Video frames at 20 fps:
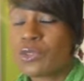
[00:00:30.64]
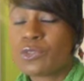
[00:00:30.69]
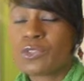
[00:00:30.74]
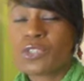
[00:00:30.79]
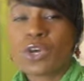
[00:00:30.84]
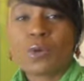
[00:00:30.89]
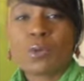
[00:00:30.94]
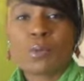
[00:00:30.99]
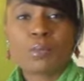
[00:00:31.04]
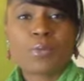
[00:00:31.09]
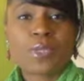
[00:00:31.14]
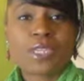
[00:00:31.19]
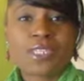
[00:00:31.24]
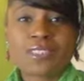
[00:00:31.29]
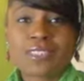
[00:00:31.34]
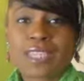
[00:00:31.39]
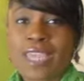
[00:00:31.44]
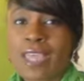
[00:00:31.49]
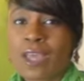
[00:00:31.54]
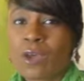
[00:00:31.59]
Don't
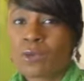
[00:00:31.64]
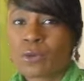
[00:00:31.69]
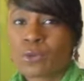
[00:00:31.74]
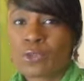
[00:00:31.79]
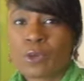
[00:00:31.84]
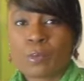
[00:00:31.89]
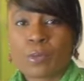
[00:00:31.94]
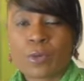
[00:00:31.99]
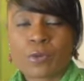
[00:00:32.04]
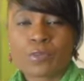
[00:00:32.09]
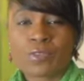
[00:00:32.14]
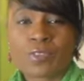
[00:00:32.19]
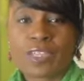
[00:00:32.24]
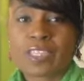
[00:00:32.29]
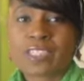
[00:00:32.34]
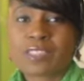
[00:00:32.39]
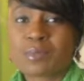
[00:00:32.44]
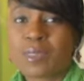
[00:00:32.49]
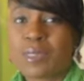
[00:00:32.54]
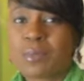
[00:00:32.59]
be down on your
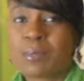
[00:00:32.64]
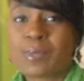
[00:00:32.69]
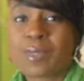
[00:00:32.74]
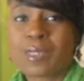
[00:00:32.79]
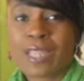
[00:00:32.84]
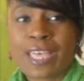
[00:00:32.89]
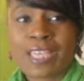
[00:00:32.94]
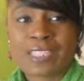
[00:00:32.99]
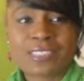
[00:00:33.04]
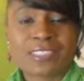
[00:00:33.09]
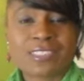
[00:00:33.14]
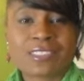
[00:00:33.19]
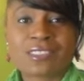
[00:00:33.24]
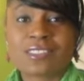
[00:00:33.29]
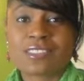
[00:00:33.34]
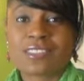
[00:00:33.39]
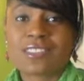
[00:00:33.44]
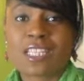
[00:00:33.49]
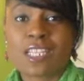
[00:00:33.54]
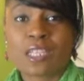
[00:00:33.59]
birthdays. Be blessed
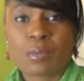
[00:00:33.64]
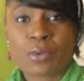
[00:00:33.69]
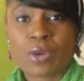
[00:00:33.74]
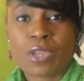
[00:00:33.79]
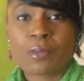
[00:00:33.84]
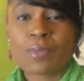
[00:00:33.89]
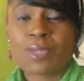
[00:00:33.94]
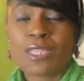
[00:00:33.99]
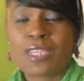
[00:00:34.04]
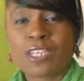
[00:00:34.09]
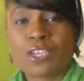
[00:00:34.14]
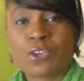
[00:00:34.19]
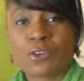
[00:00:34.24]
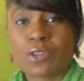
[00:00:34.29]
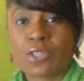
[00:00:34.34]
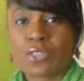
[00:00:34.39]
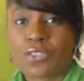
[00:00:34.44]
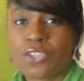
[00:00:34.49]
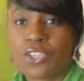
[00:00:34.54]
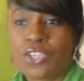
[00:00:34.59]
and celebrate being here
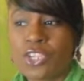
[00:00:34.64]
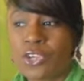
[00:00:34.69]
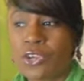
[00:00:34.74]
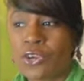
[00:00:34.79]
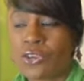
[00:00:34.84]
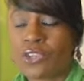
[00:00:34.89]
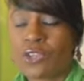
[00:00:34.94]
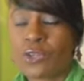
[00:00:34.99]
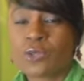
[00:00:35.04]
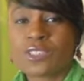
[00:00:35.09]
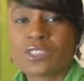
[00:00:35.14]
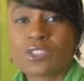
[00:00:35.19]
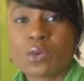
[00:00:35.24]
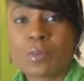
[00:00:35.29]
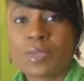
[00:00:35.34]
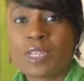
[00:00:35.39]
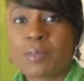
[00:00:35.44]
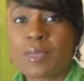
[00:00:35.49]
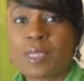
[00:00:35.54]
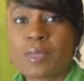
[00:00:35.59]
another year.
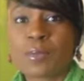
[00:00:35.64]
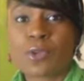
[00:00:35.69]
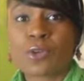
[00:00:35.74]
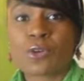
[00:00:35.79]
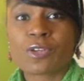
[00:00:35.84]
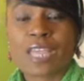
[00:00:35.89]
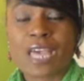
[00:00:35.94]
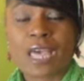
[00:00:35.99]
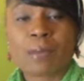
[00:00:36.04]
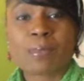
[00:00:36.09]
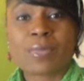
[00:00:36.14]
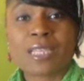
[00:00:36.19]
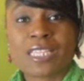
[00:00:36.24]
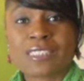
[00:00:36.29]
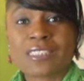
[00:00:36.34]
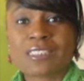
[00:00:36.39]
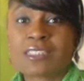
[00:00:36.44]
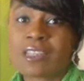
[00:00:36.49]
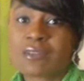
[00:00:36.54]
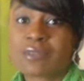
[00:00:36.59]
So many people are not
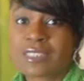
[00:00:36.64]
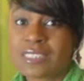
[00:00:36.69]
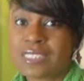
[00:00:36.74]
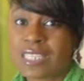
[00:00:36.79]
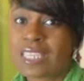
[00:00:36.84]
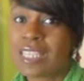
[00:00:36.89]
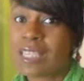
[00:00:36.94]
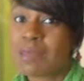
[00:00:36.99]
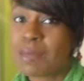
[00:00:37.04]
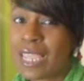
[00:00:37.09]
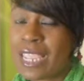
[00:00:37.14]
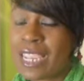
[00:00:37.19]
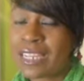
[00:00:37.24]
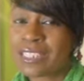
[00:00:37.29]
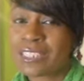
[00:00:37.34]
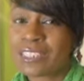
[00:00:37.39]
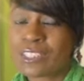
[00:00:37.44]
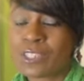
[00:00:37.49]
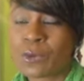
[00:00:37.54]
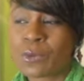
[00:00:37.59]
blessed enough to say they made
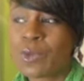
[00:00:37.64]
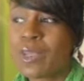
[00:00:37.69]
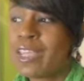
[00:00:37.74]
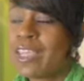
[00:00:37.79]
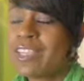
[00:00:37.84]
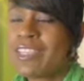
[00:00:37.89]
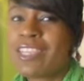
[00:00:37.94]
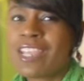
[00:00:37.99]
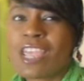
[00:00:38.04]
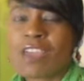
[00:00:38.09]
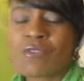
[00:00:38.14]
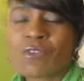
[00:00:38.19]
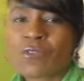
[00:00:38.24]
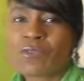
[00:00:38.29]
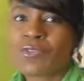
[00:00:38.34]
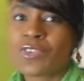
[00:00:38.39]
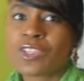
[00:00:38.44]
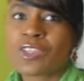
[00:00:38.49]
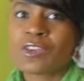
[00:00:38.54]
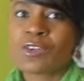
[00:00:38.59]
it. So never
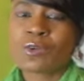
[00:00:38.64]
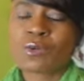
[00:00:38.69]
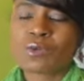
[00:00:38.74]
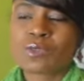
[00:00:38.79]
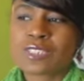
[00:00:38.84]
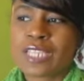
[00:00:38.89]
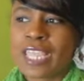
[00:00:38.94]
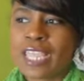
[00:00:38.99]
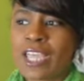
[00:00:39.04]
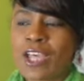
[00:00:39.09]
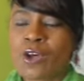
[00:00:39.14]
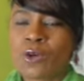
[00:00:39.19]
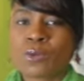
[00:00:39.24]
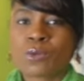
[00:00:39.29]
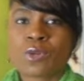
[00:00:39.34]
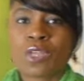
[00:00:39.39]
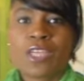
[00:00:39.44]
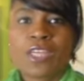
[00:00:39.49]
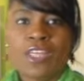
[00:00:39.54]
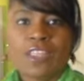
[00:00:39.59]
feel
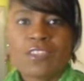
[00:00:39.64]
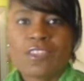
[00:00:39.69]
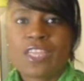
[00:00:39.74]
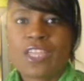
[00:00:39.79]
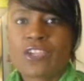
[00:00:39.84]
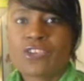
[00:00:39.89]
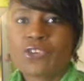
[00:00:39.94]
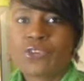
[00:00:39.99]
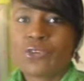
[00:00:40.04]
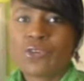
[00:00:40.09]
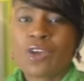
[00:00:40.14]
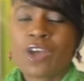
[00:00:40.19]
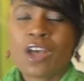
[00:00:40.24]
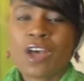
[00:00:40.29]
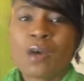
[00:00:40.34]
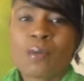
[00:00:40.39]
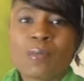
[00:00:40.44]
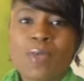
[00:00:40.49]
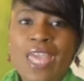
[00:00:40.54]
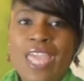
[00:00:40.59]
down that you're
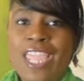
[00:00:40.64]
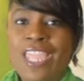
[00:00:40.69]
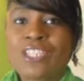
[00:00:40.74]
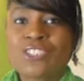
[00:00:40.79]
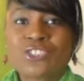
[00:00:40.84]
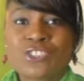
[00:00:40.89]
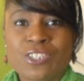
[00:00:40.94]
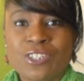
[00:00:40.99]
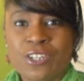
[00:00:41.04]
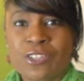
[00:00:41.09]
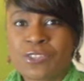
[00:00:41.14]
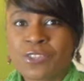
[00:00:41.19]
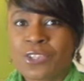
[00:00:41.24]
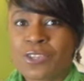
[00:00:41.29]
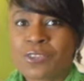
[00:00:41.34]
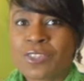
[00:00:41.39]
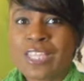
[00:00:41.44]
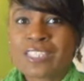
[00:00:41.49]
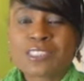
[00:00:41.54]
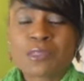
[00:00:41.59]
aged another
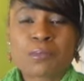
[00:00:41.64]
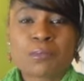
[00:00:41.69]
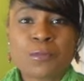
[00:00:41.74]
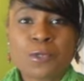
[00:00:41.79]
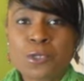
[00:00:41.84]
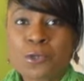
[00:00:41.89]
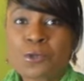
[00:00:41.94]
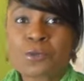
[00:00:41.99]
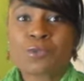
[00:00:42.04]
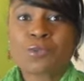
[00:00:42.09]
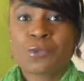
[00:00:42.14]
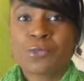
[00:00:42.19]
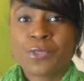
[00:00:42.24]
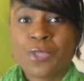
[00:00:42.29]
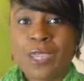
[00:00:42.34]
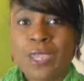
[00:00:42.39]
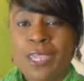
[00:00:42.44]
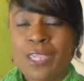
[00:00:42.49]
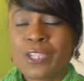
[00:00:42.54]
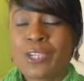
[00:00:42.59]
year. That's a beautiful
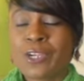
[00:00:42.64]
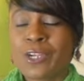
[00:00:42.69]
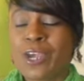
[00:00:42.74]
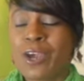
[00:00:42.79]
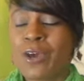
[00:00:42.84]
thing,